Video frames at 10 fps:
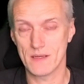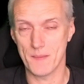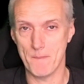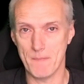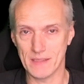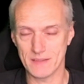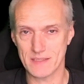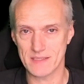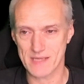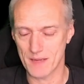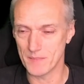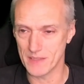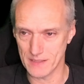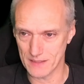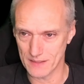and melodies. I
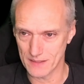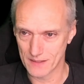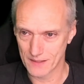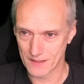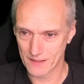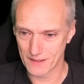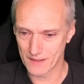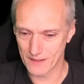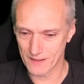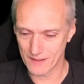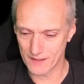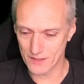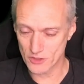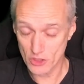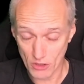mean,
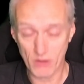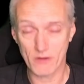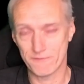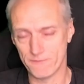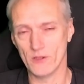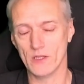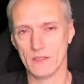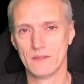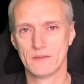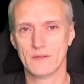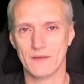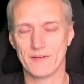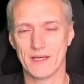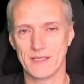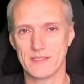chock full of
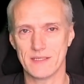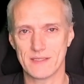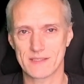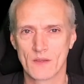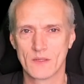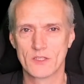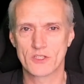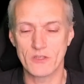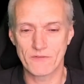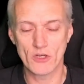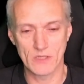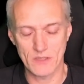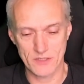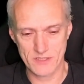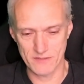ideas. So you've got
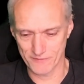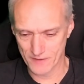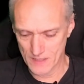lots of